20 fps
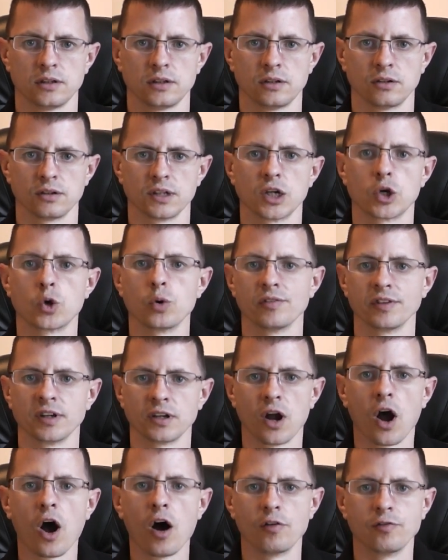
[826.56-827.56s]
you know, the
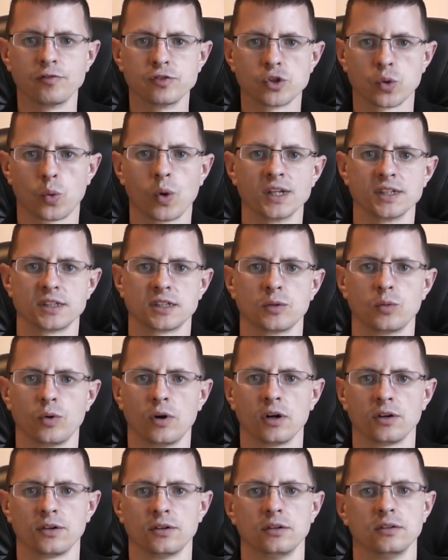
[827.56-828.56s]
equivalent of
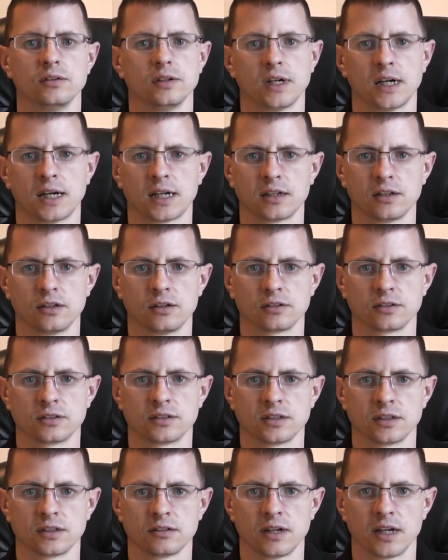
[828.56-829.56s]
twenty-one analogue
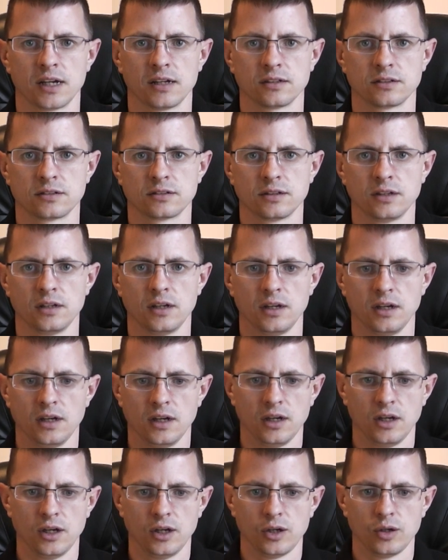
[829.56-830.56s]
cigarettes,
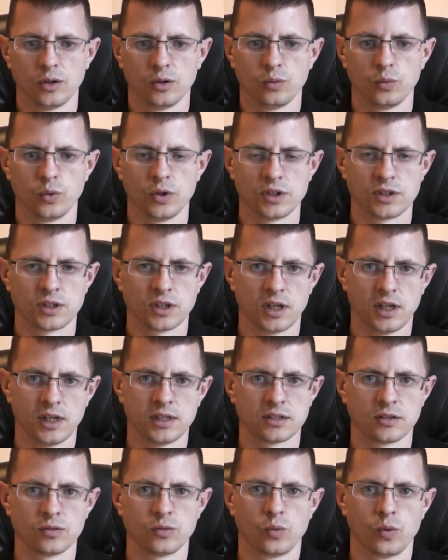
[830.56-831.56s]
which
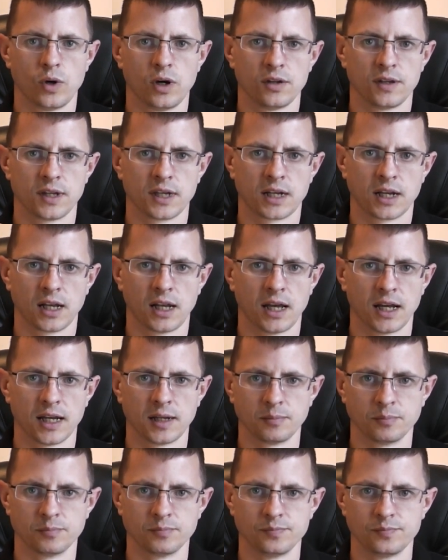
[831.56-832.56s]
isn't what they
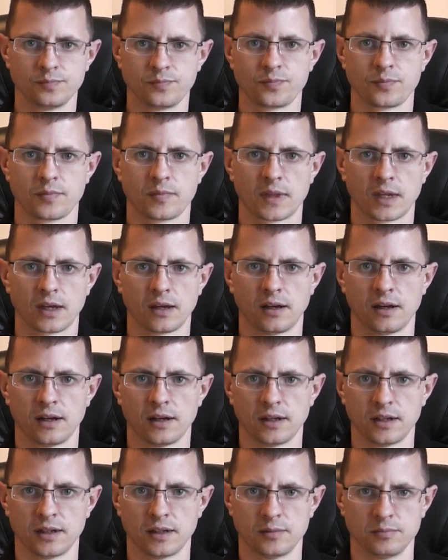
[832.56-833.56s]
claim.
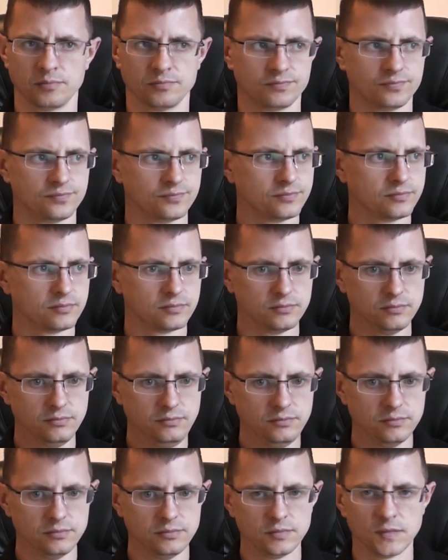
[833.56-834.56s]
Um,
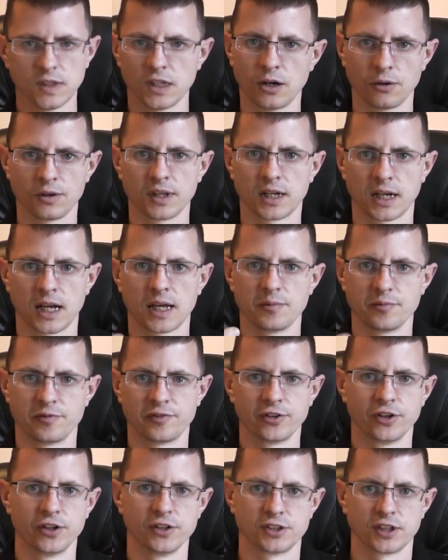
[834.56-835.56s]
you know, they claim
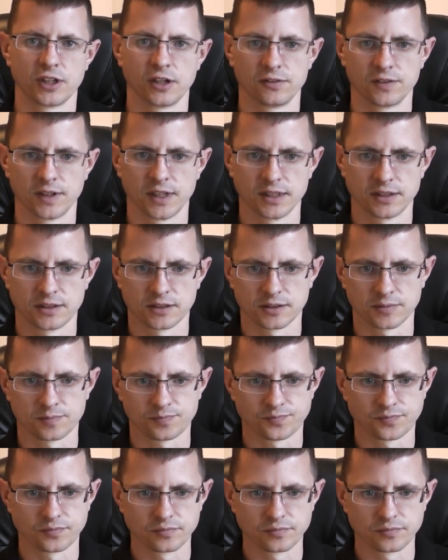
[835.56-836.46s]
thirty on this.